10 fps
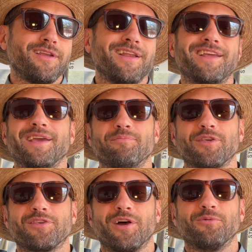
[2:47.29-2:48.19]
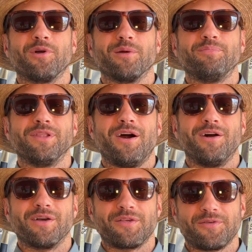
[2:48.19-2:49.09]
and keep the sun where it
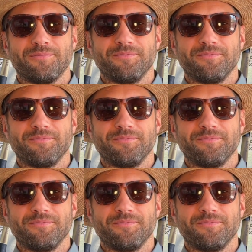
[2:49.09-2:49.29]
belongs.